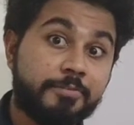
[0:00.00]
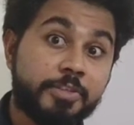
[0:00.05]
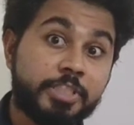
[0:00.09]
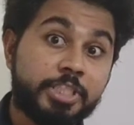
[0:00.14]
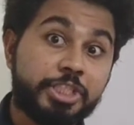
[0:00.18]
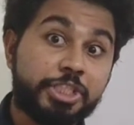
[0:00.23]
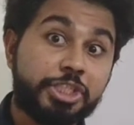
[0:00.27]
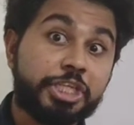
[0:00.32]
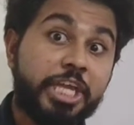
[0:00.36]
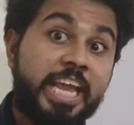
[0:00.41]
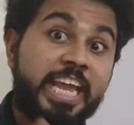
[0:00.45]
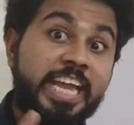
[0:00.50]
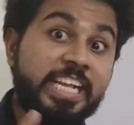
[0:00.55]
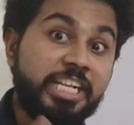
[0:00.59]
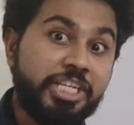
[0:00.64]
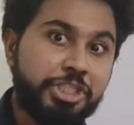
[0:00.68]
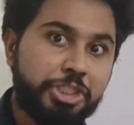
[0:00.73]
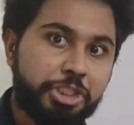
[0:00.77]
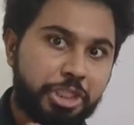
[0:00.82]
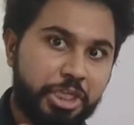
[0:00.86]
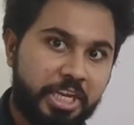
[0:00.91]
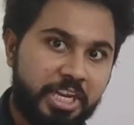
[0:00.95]
for
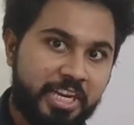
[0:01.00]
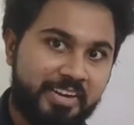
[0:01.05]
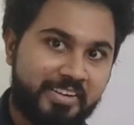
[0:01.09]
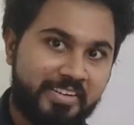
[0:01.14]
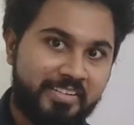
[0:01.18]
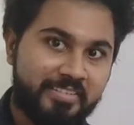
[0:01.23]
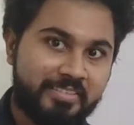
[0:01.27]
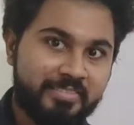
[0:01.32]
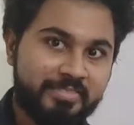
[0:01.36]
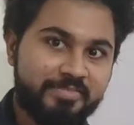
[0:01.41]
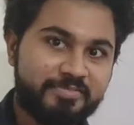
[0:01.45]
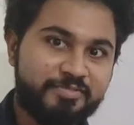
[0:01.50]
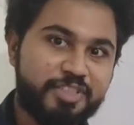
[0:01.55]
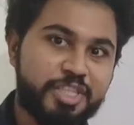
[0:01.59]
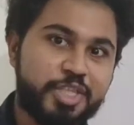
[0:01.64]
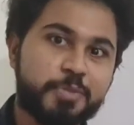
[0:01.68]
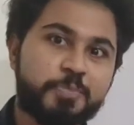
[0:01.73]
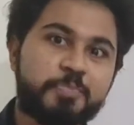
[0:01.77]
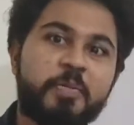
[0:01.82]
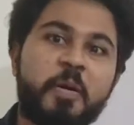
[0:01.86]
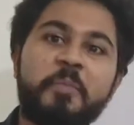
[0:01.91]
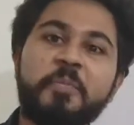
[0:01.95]
change in
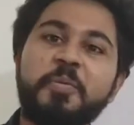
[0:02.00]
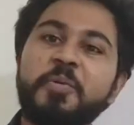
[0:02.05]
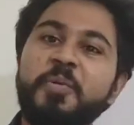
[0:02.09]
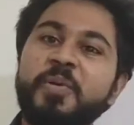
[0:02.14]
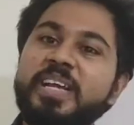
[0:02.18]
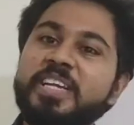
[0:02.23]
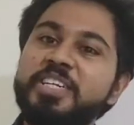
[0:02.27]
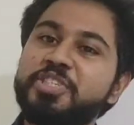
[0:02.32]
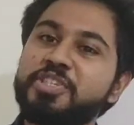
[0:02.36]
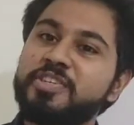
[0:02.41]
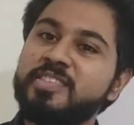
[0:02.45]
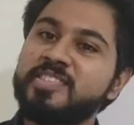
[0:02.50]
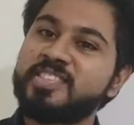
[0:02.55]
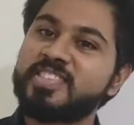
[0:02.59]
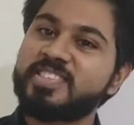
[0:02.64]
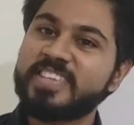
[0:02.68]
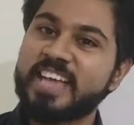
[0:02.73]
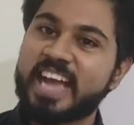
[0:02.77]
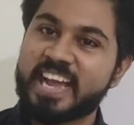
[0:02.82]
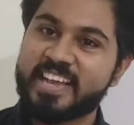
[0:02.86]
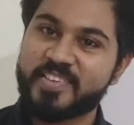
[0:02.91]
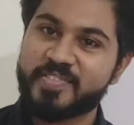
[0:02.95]
this population
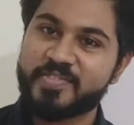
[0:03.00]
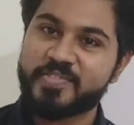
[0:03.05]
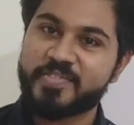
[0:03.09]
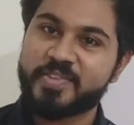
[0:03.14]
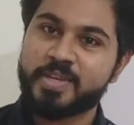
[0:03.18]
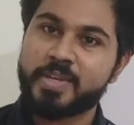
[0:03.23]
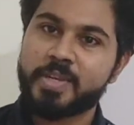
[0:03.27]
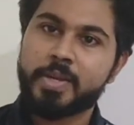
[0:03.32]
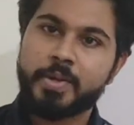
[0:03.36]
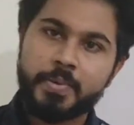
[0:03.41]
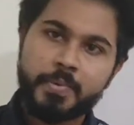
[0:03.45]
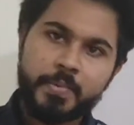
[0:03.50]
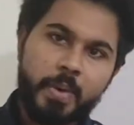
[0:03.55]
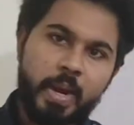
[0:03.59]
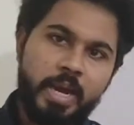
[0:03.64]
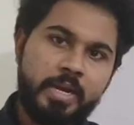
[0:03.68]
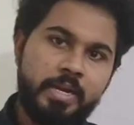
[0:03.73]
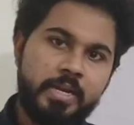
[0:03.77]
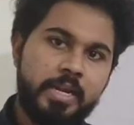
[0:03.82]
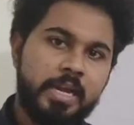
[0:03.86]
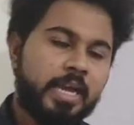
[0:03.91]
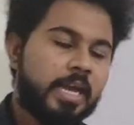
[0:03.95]
size?
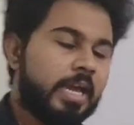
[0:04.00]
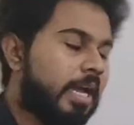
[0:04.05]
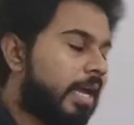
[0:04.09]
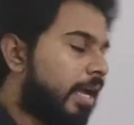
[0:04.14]
Right?